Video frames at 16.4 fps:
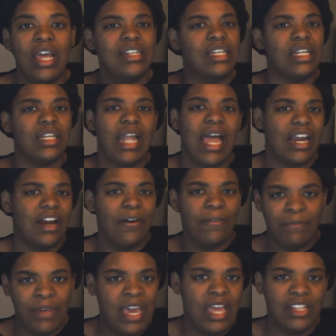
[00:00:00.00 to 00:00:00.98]
to like
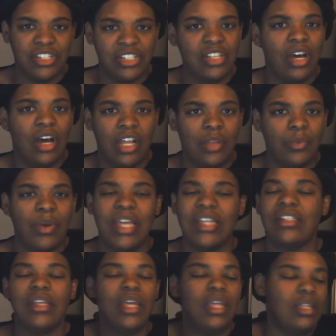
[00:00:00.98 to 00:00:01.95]
avenge the other one.